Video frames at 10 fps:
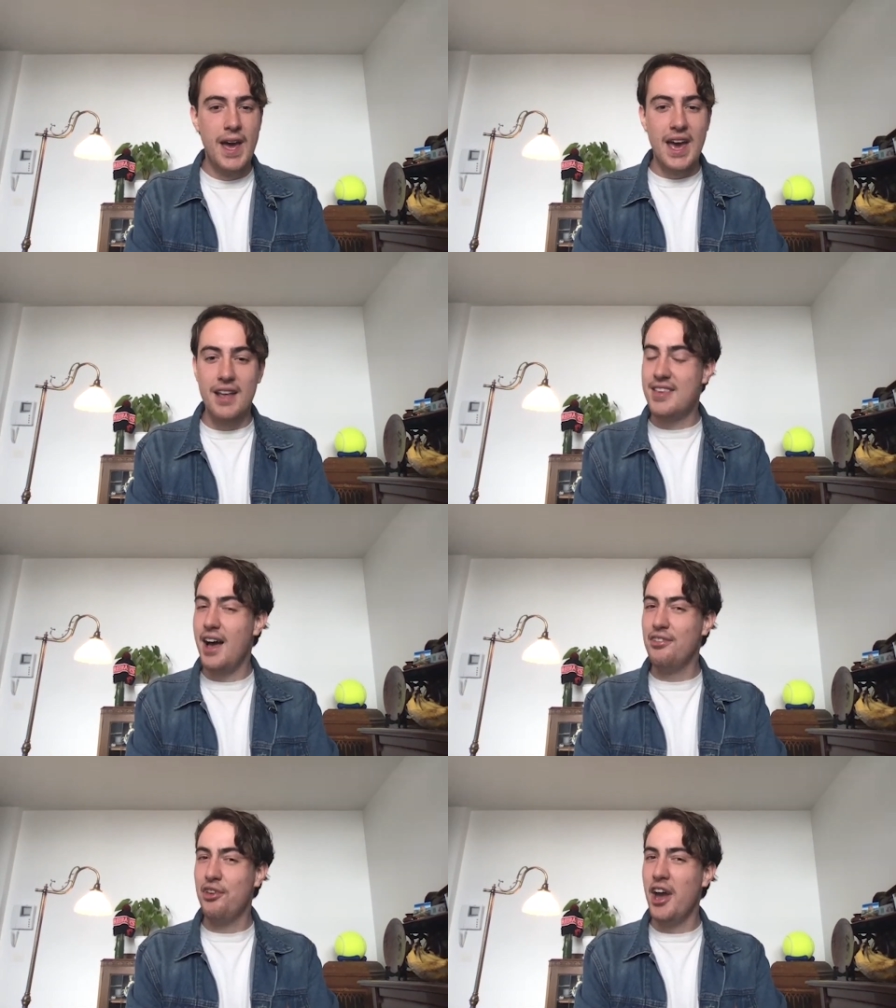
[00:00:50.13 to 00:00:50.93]
It
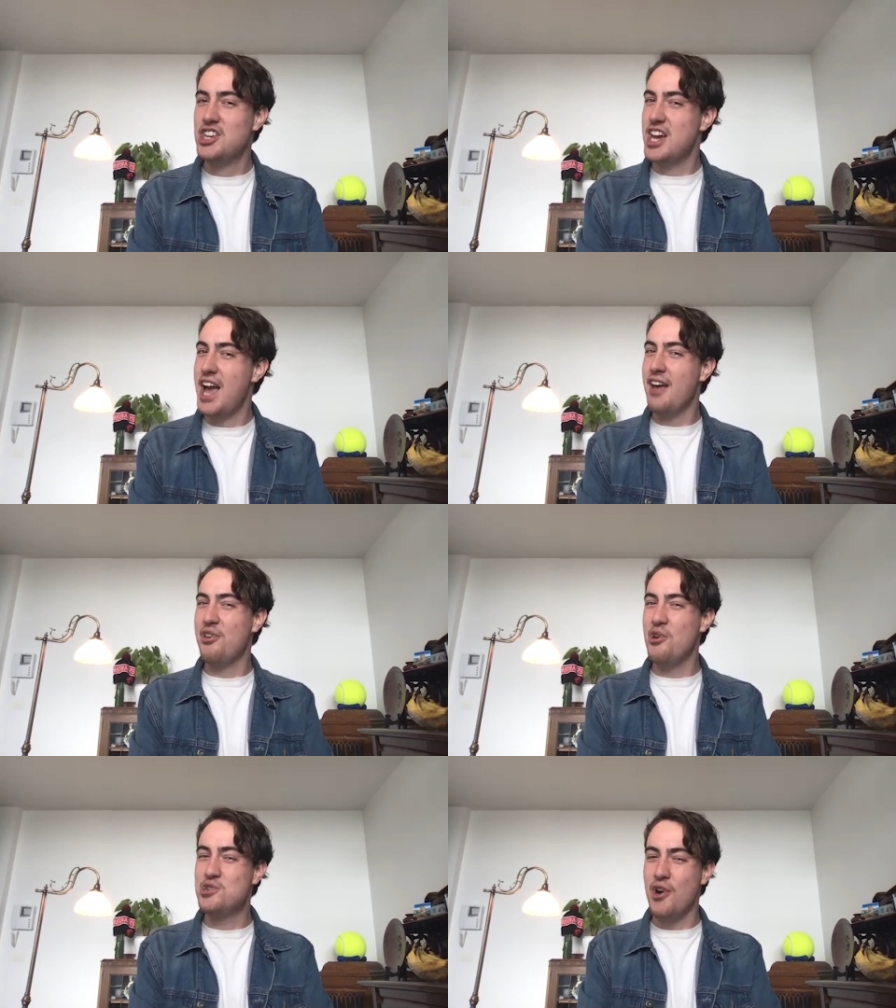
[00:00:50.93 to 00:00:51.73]
sounds like she has
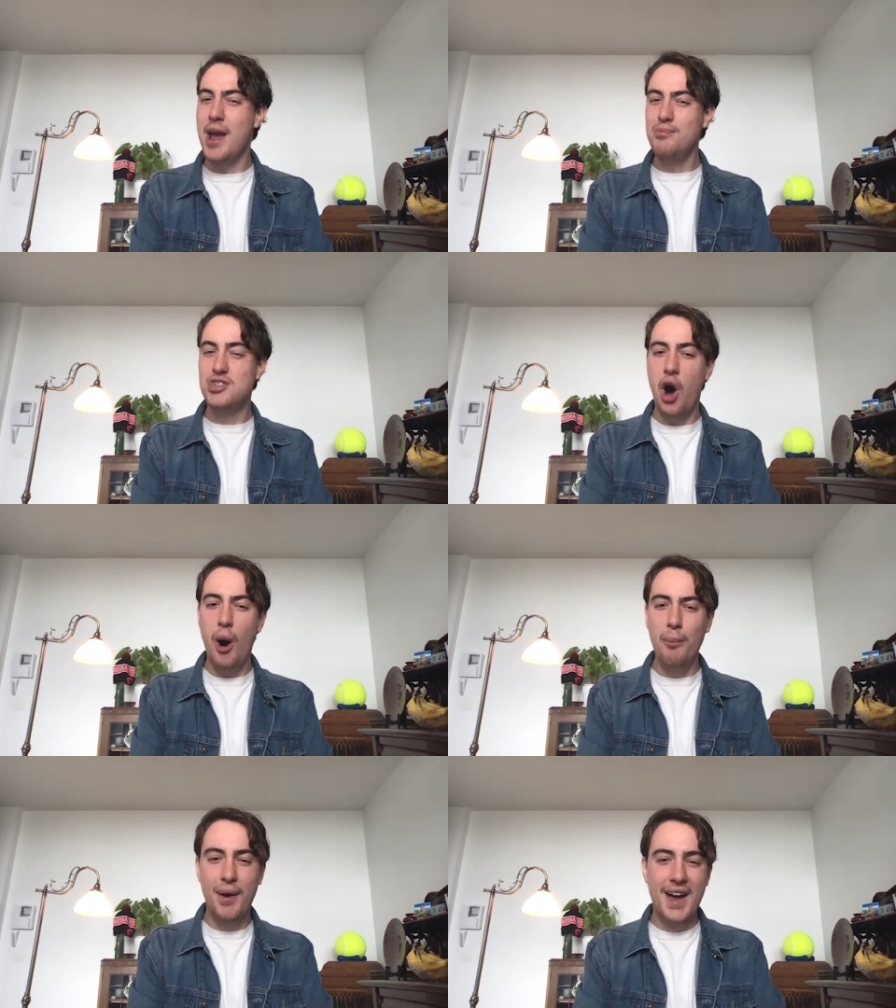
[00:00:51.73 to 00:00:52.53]
her dream
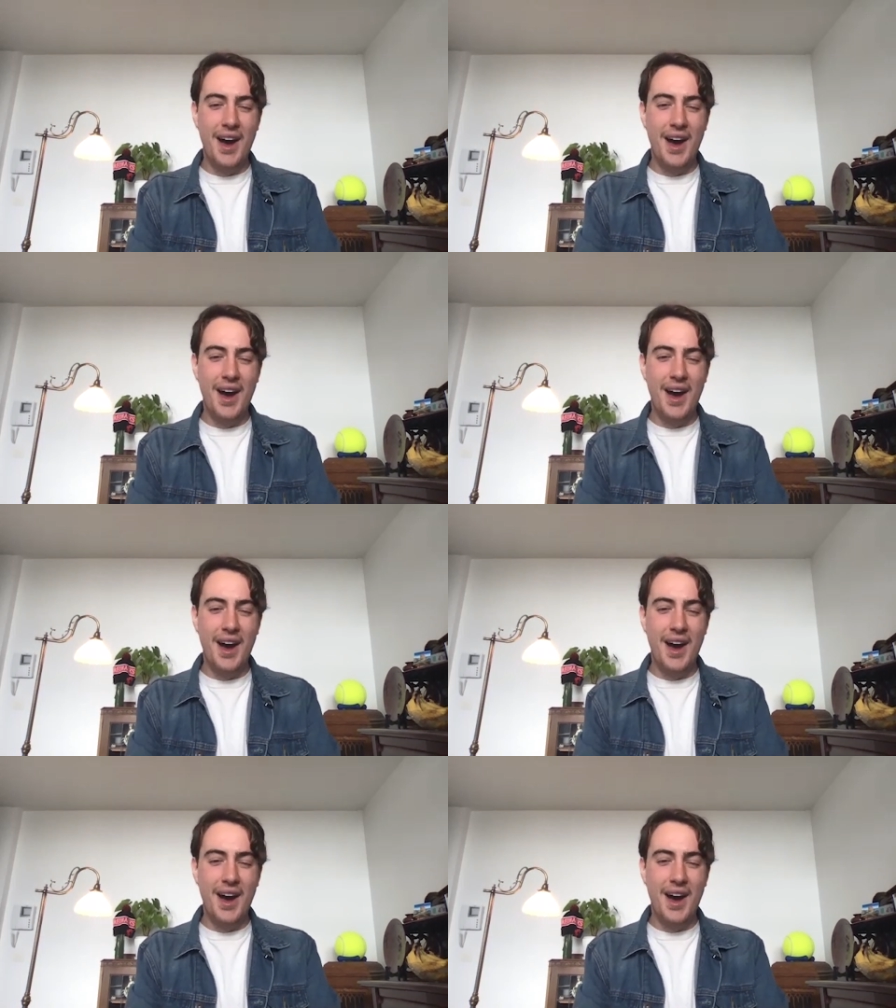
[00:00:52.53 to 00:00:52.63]
job.